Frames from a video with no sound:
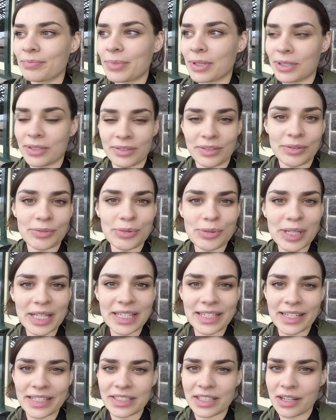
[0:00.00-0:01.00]
but it was
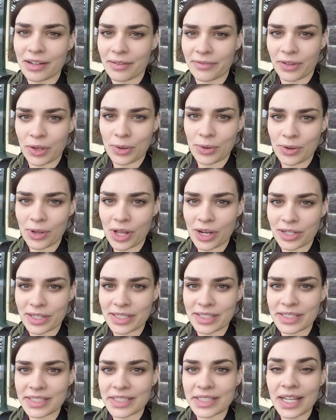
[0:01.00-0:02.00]
really nice, a lot of local
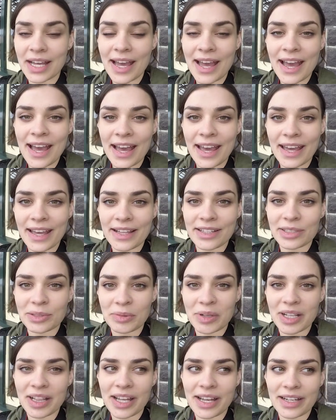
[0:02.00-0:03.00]
artists, as
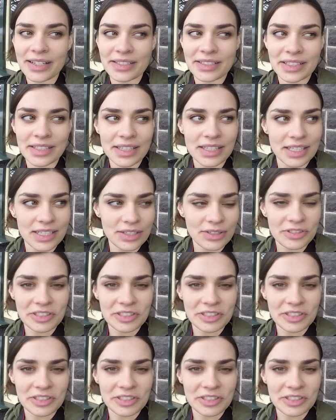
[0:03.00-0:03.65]
well as the